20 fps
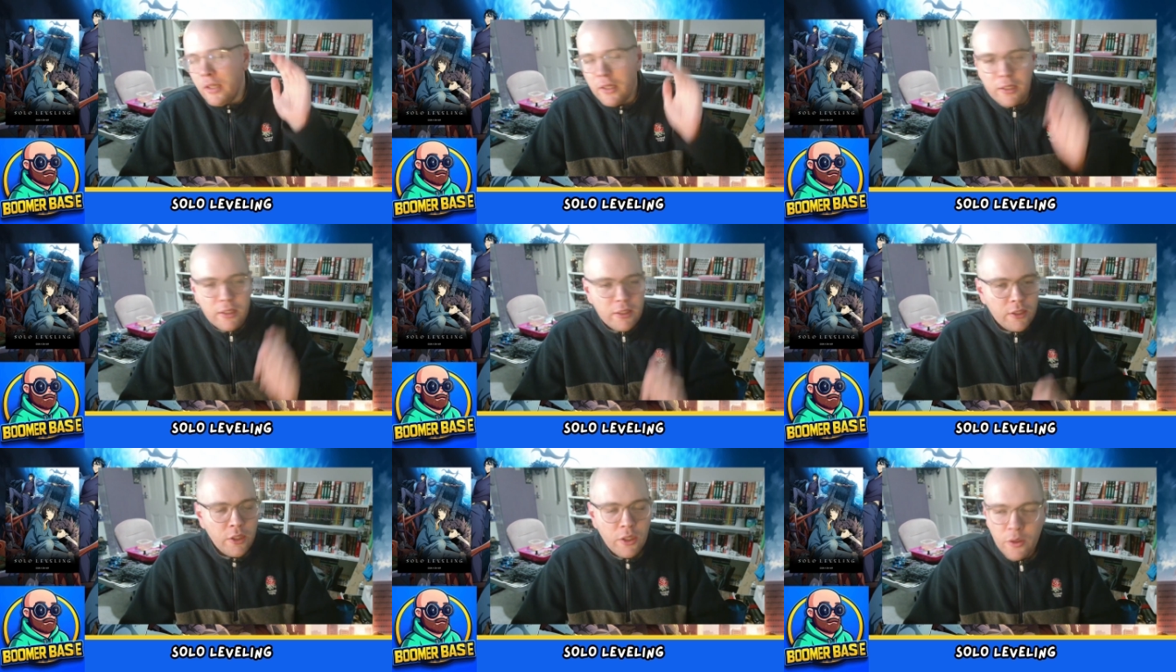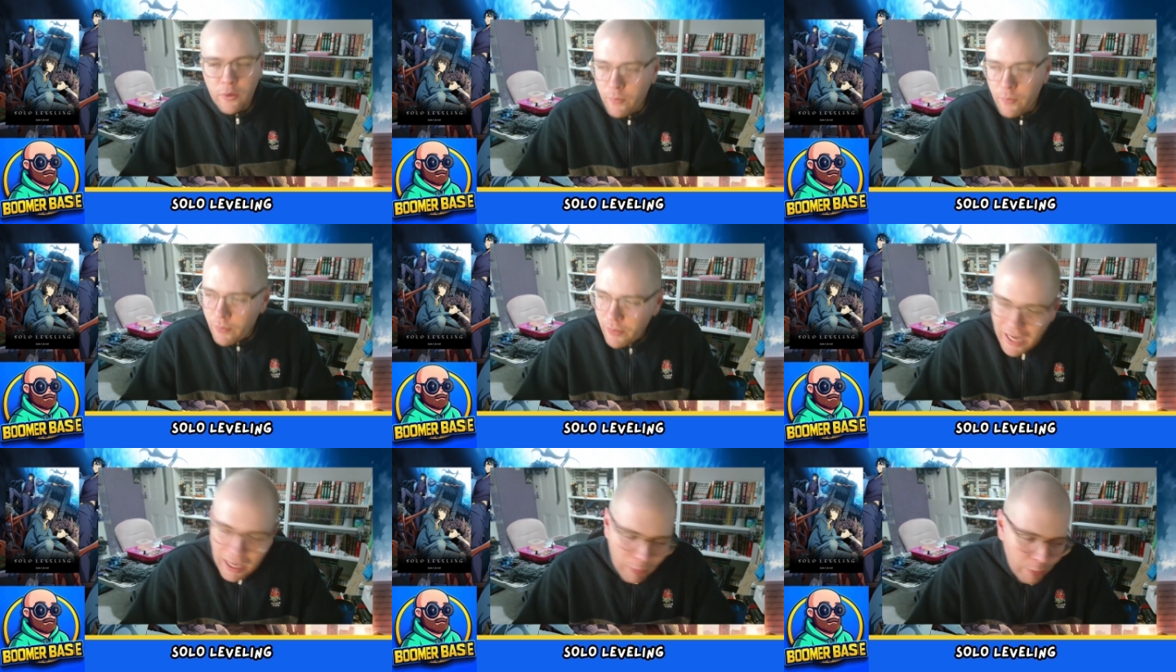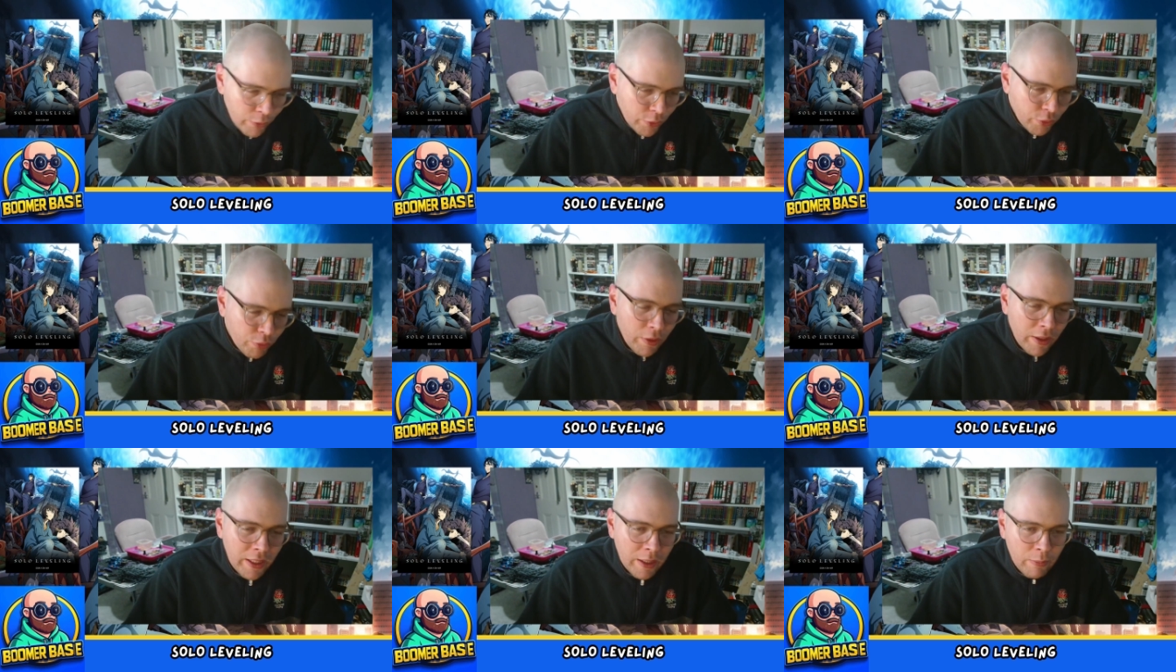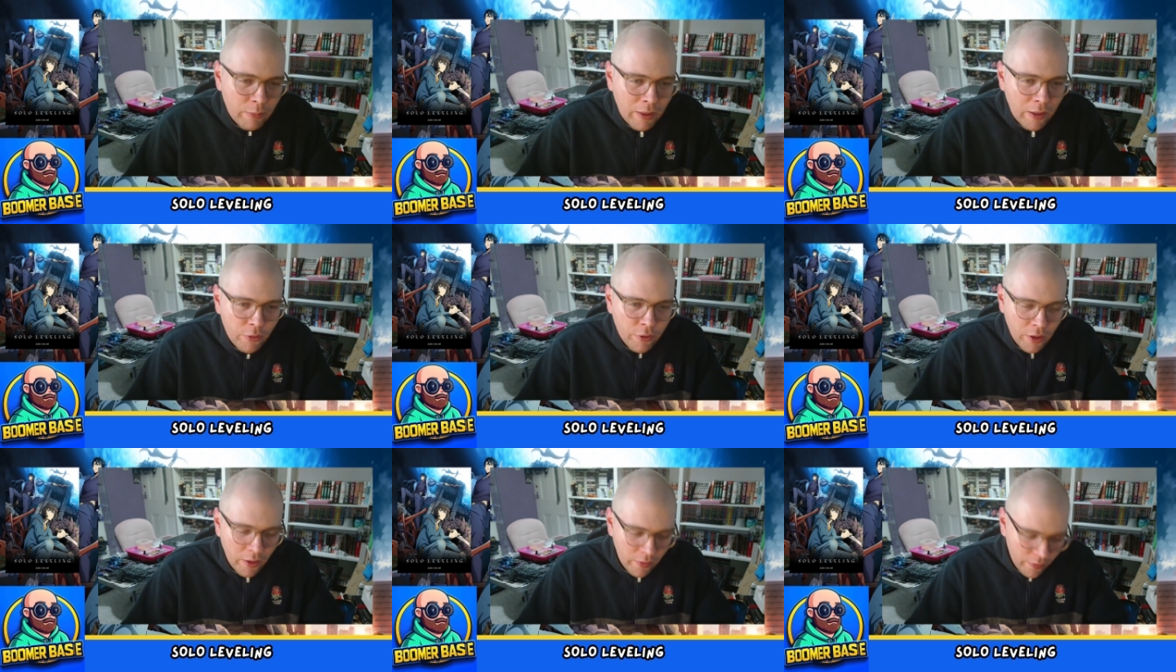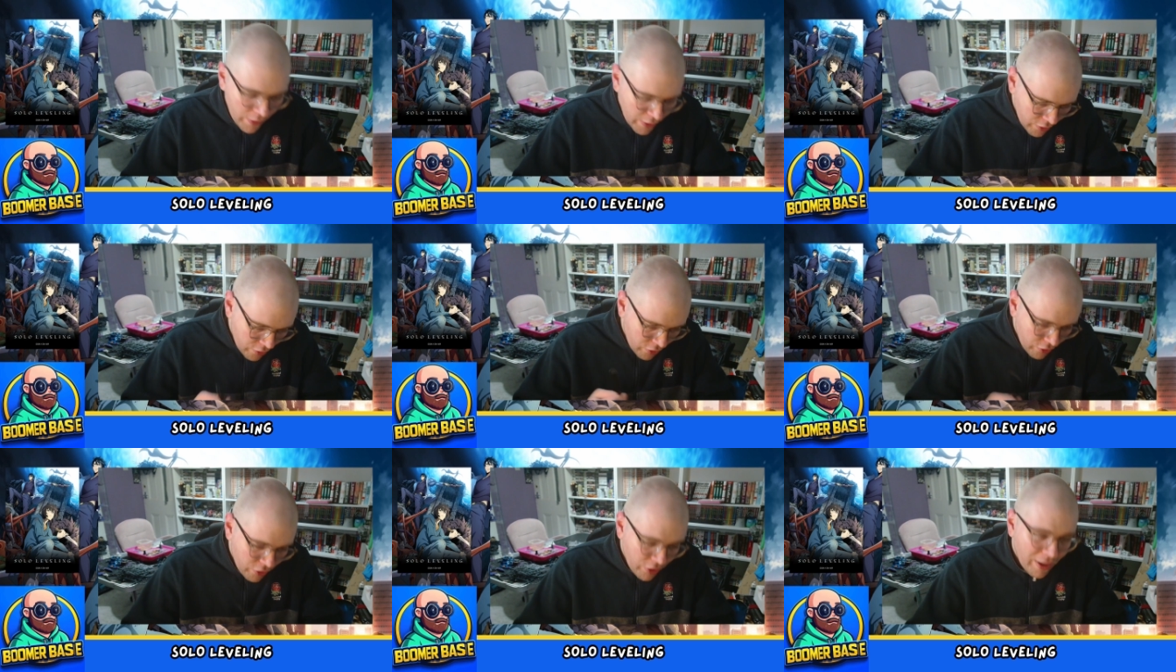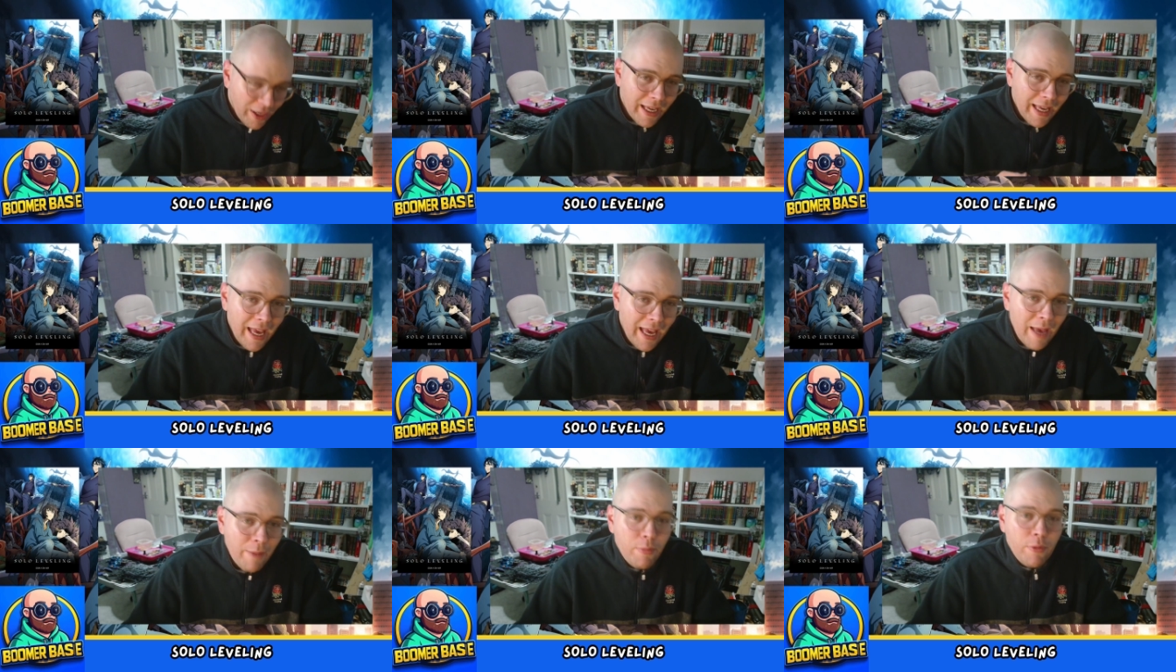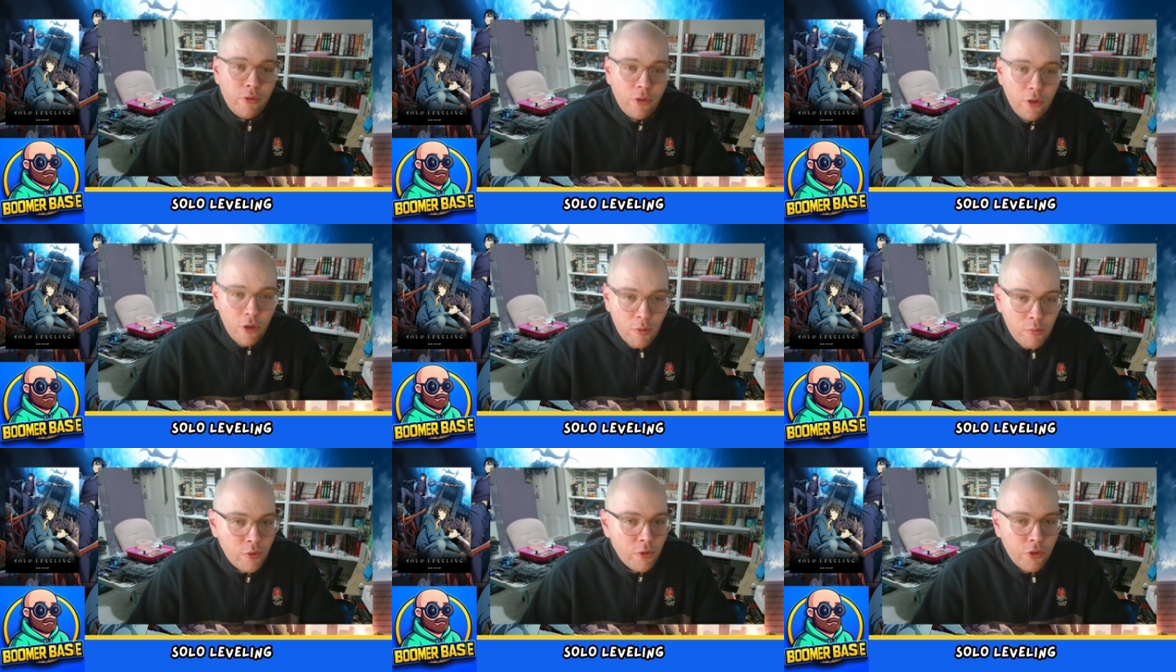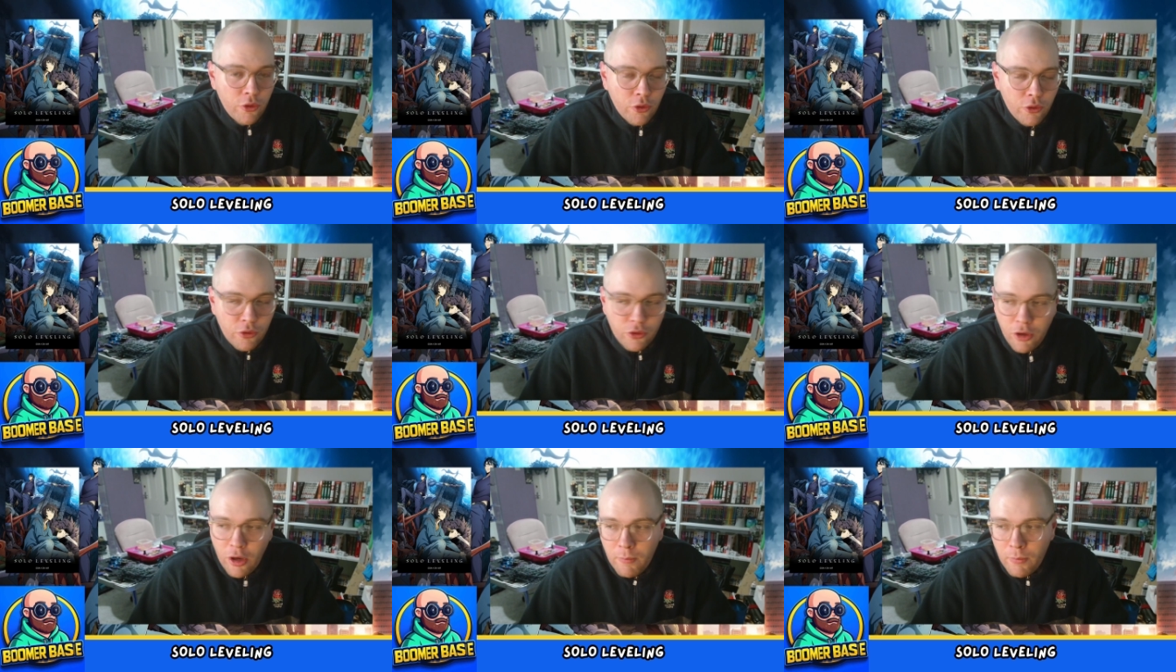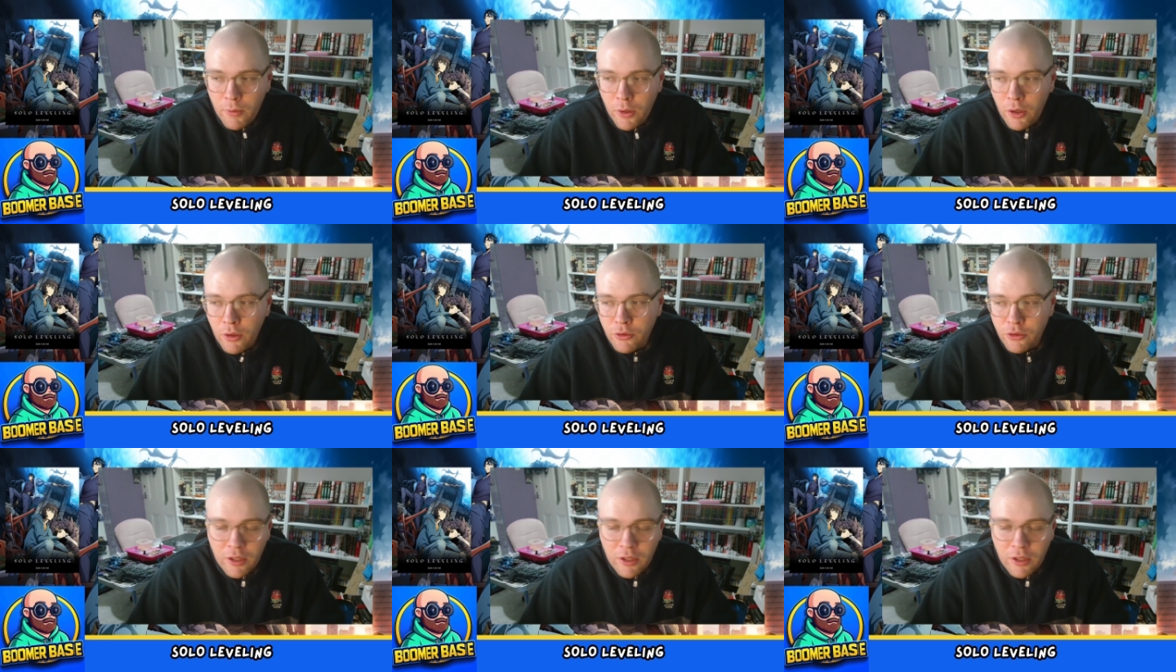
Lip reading: you know, that was really well done. This entire episode was just top notch.